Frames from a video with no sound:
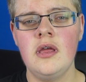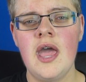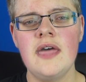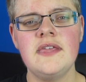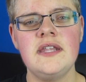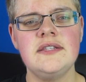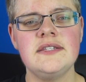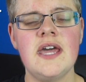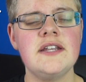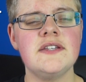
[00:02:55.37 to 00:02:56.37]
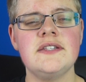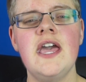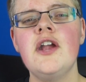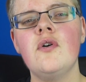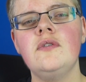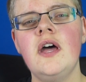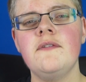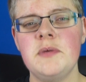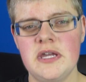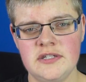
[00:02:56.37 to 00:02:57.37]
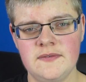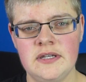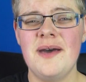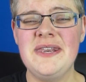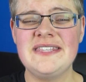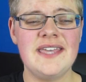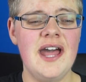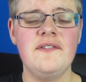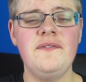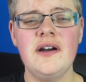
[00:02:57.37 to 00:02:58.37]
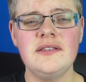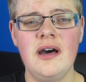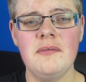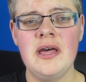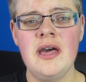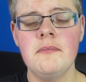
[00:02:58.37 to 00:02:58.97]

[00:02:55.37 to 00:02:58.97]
and then decides to take her own life because of it. I mean, it's kind of fucked up.